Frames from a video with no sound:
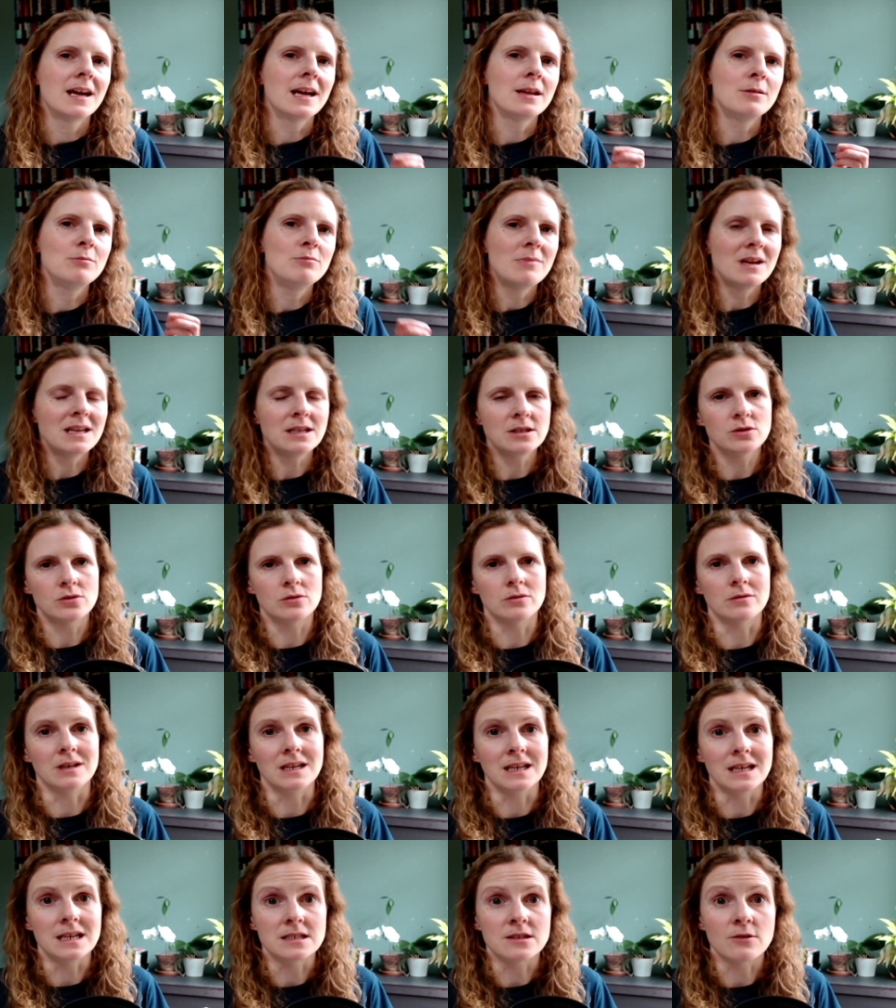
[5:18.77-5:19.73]
And
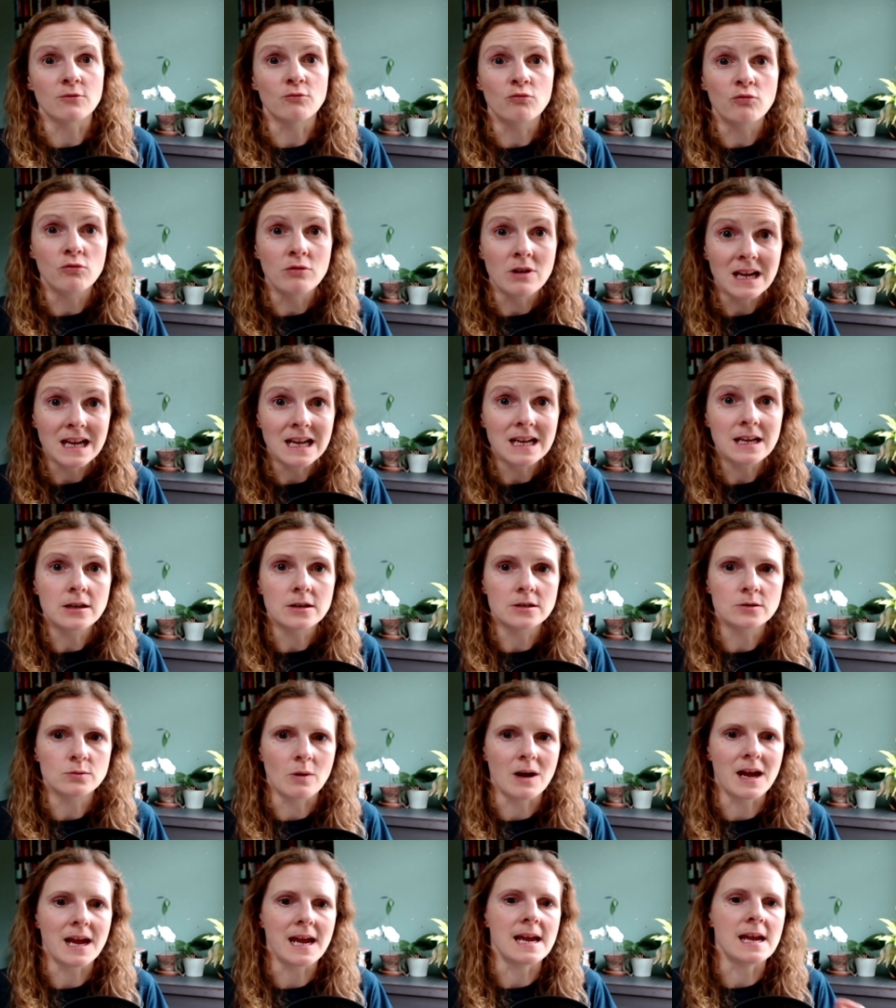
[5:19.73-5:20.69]
mentoring is a really
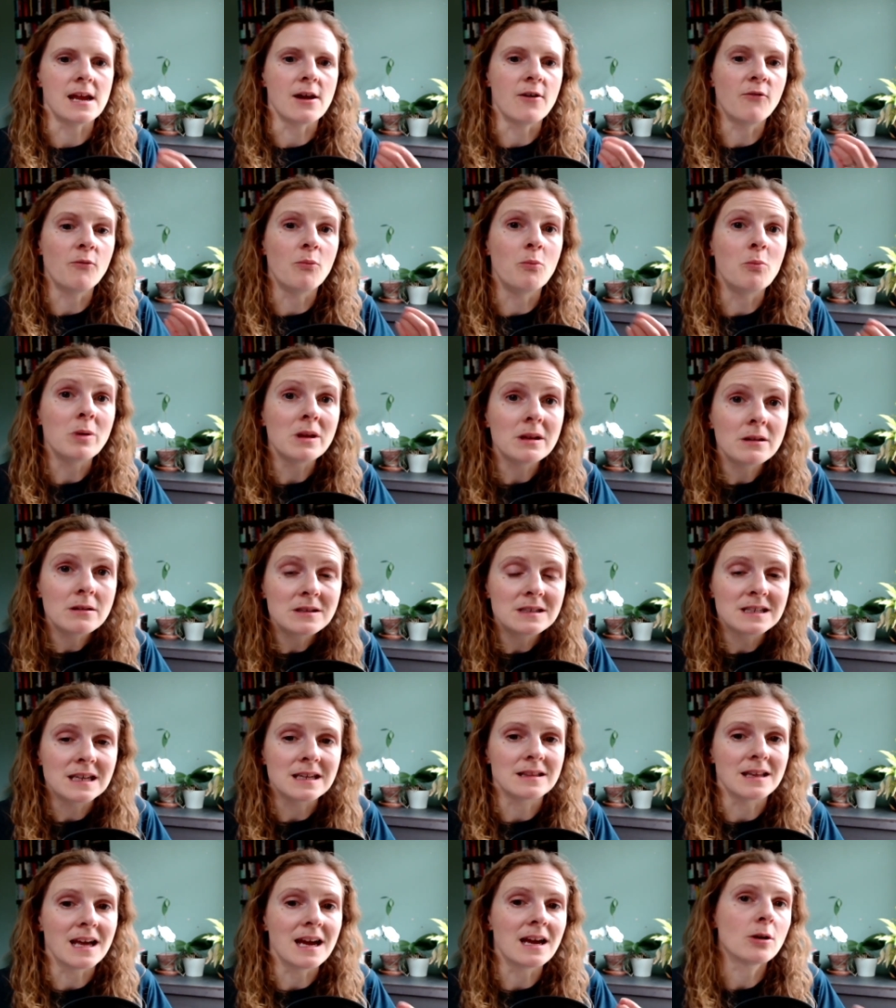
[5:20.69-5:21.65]
good way of
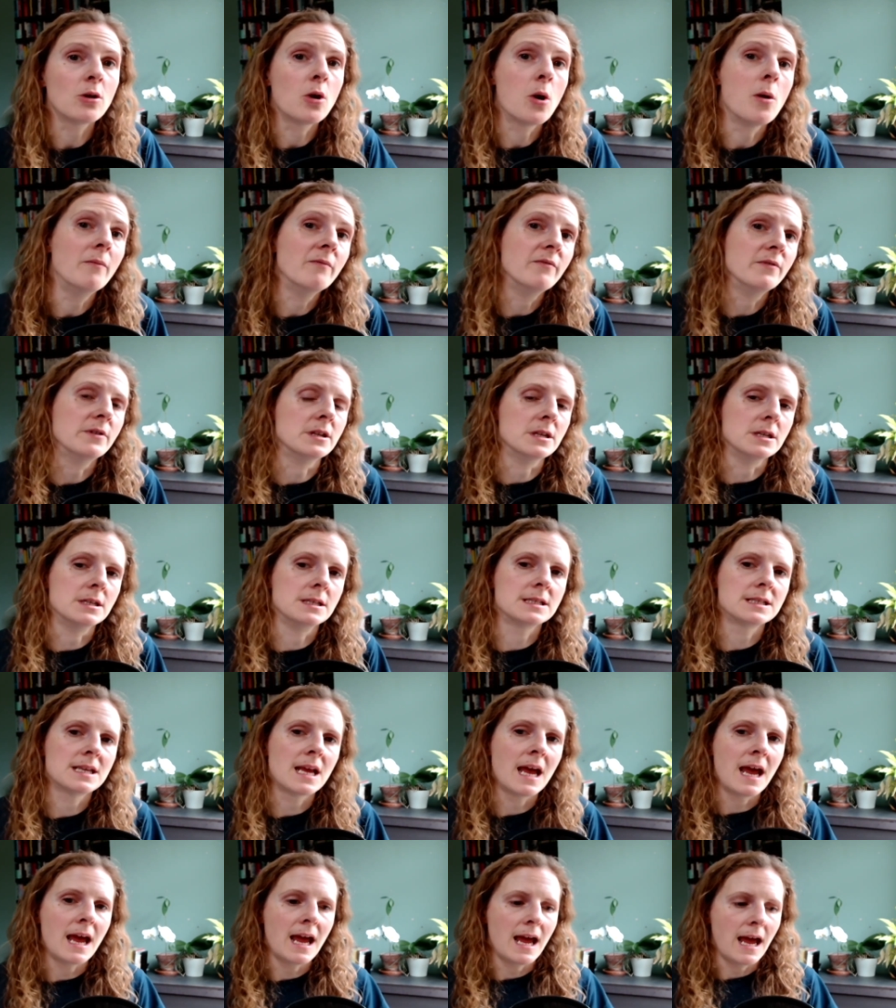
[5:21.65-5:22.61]
building that
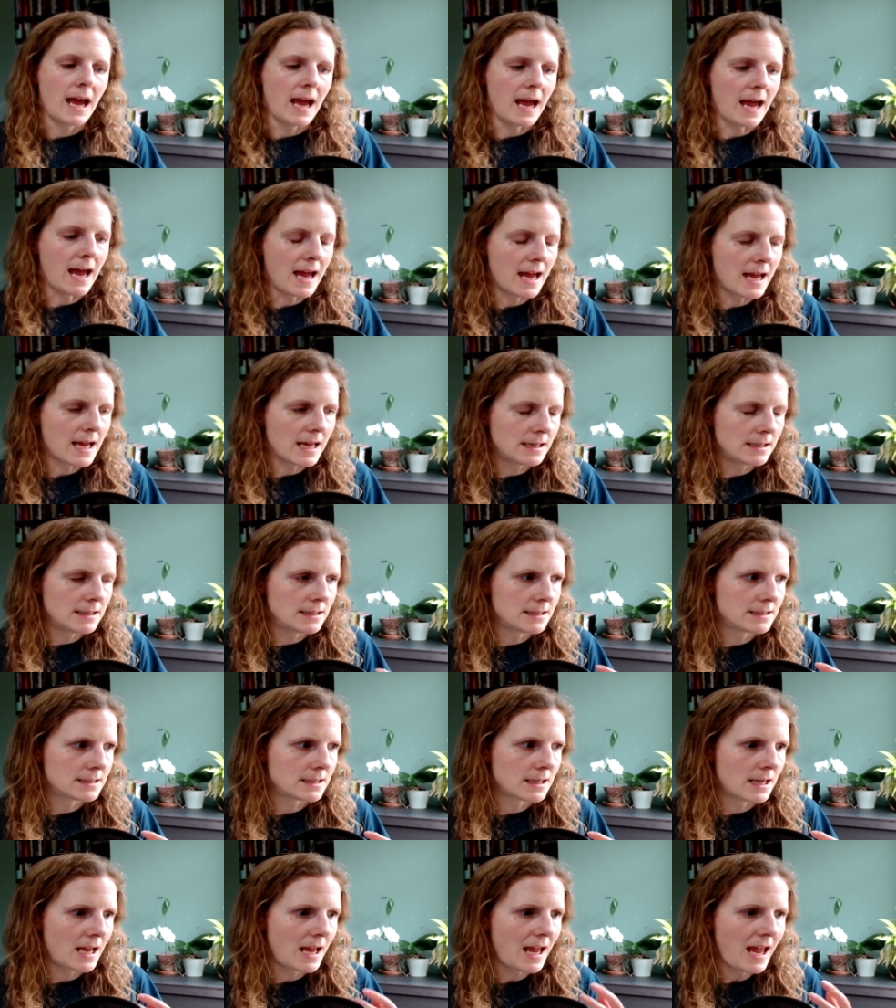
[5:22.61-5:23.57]
confidence
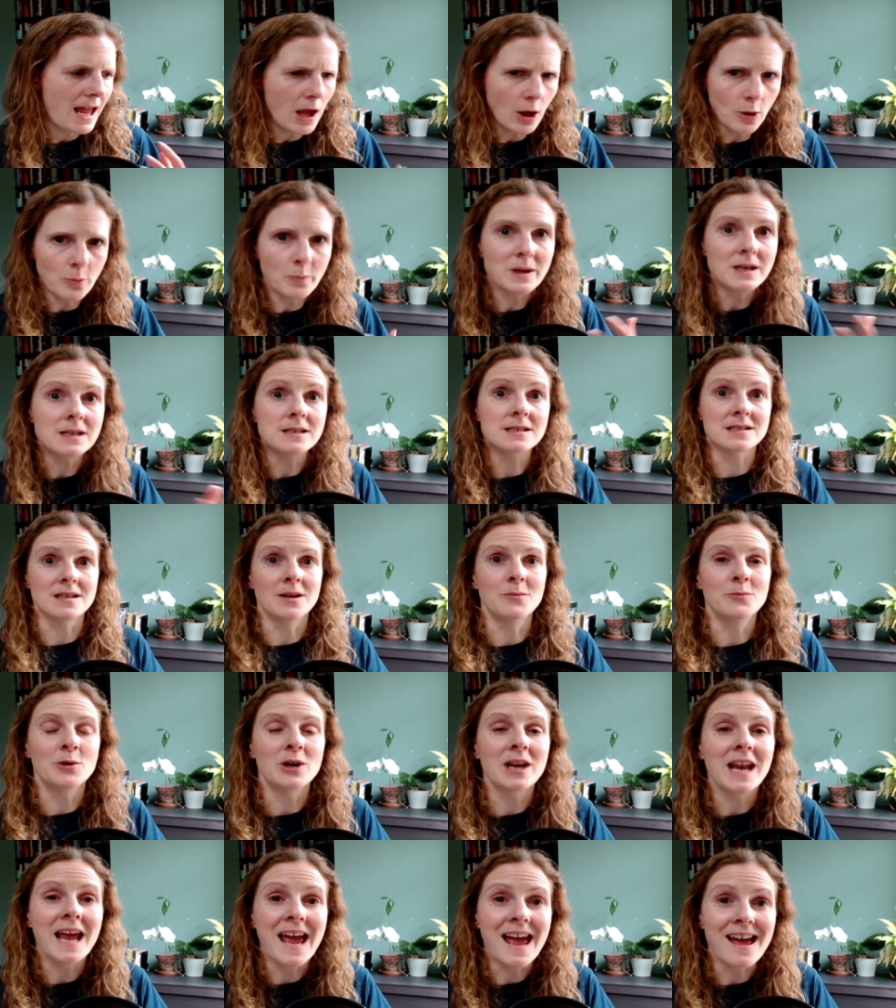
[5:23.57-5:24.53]
and helping
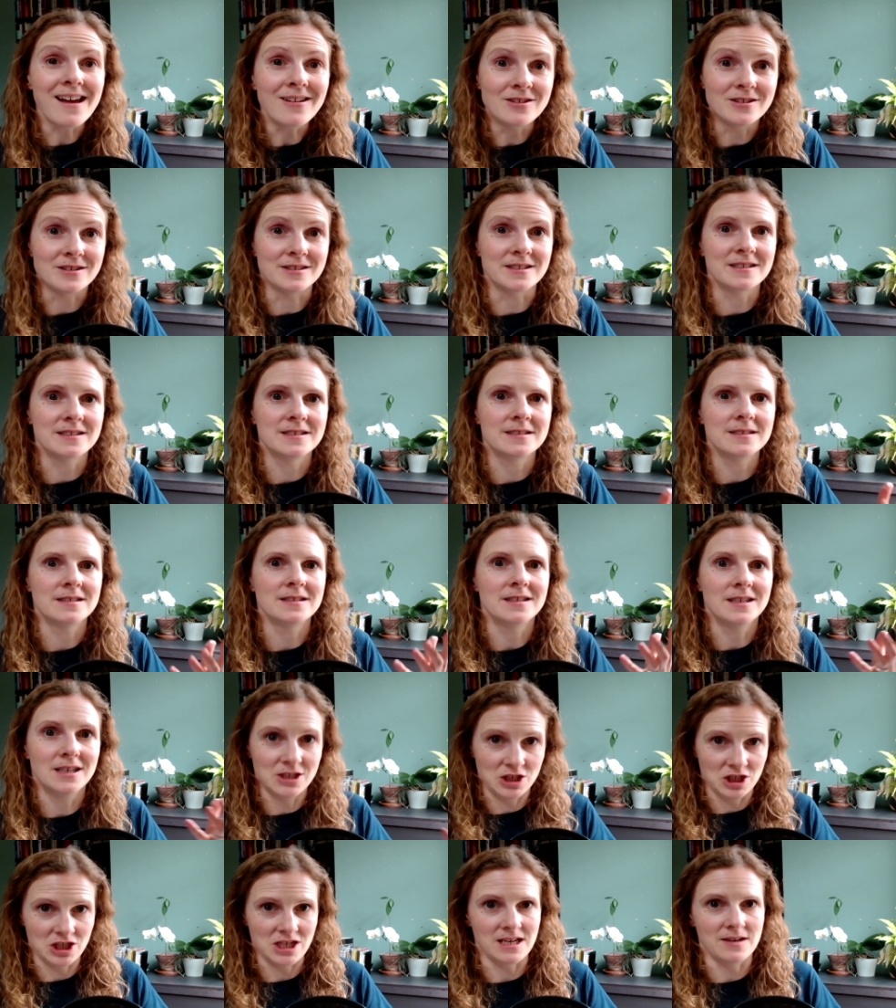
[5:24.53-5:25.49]
someone else
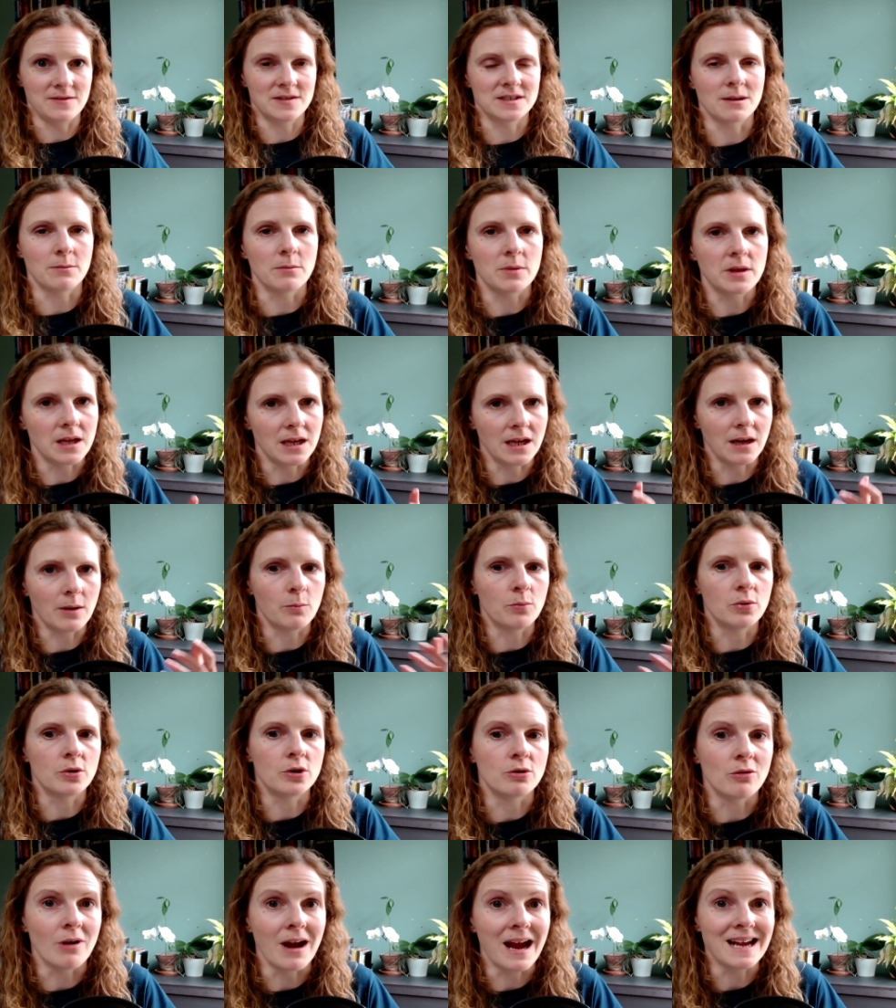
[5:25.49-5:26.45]
achieve something and
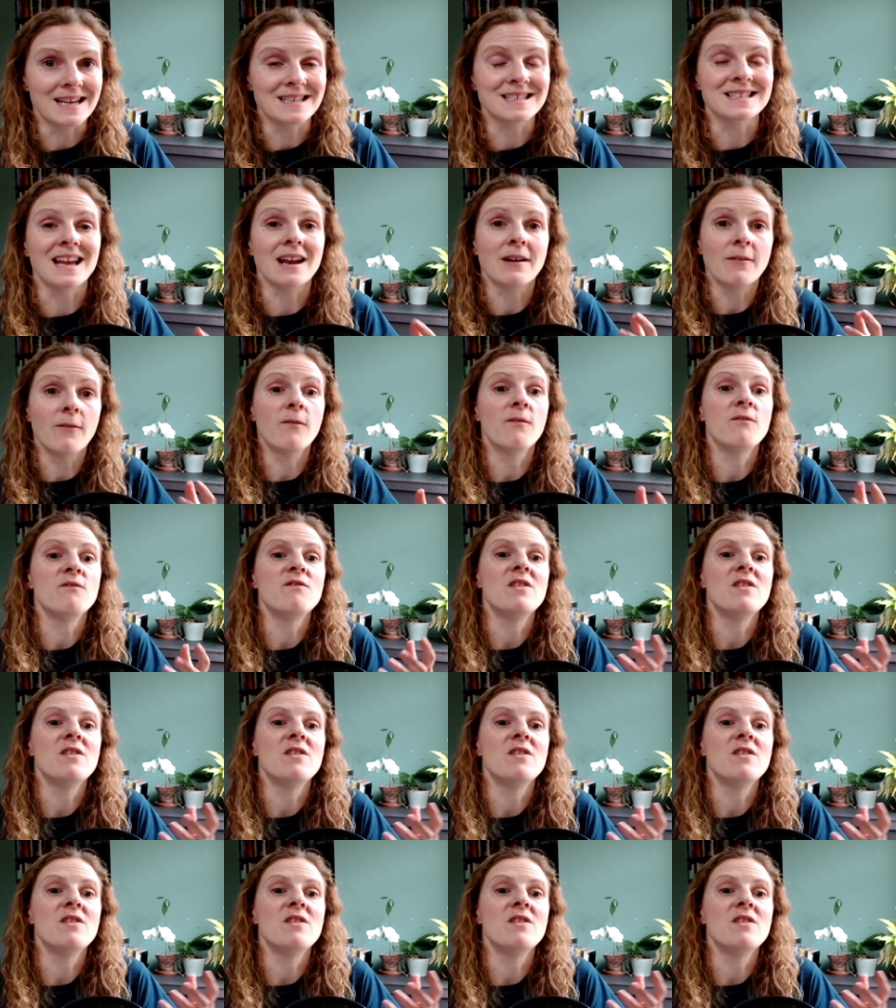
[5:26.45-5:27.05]
progress and